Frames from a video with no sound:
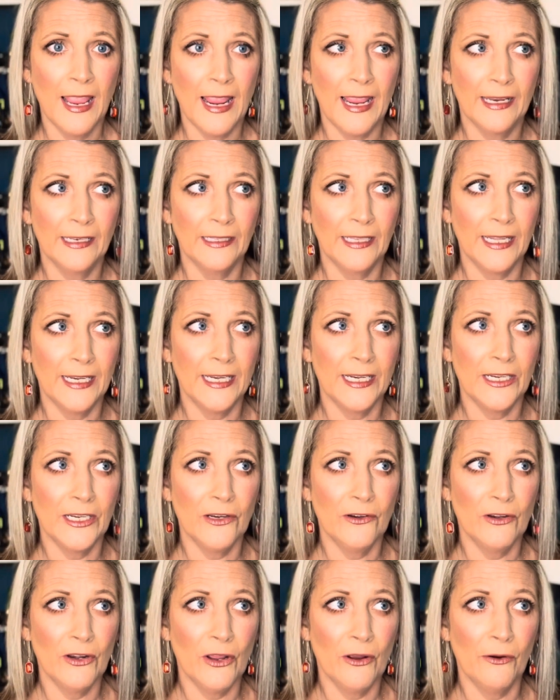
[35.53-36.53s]
and letting
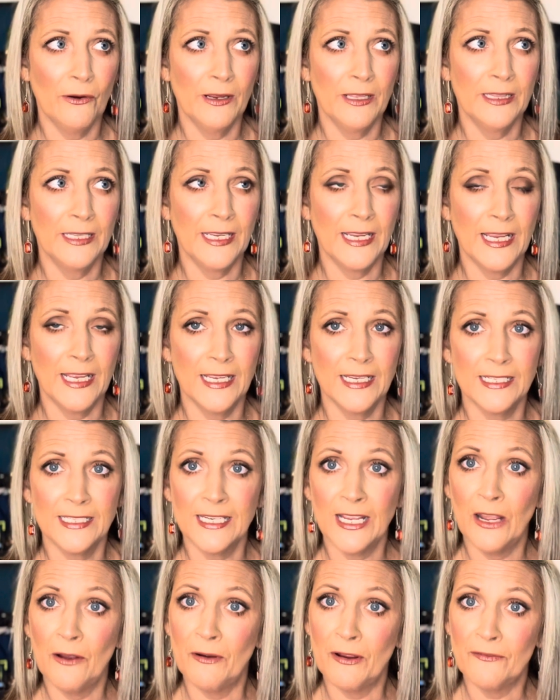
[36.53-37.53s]
you know in the end
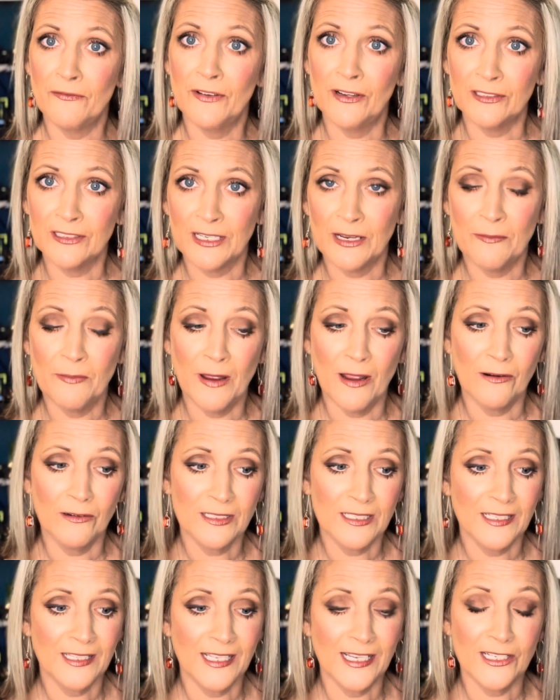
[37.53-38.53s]
how I felt
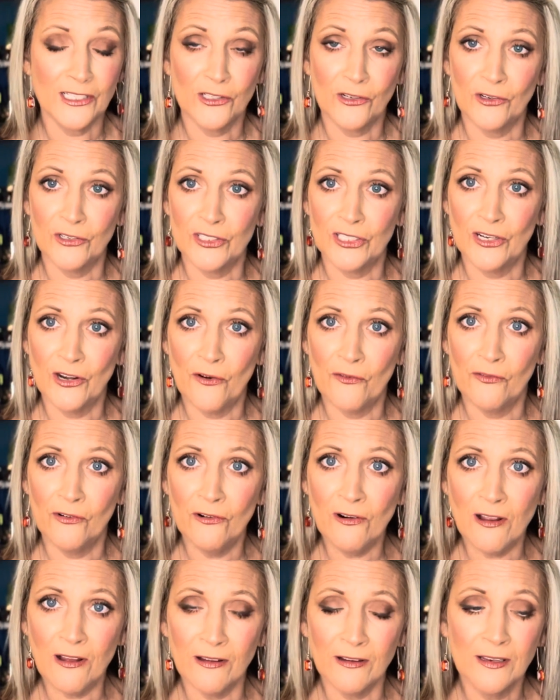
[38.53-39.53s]
about the excursion
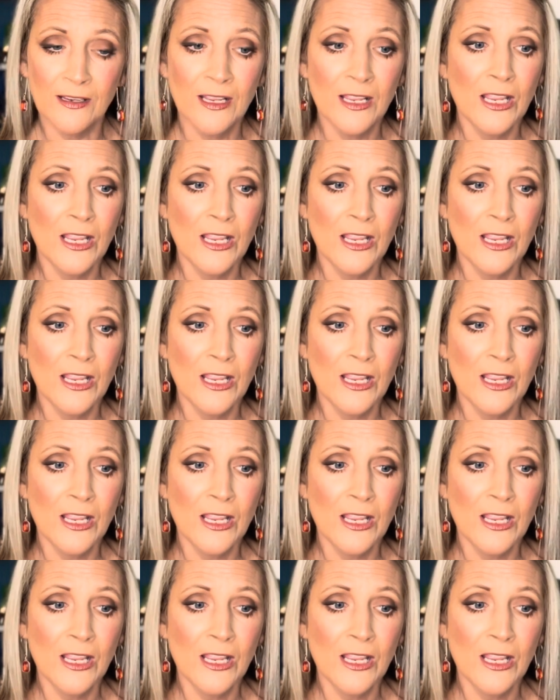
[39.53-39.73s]
overall.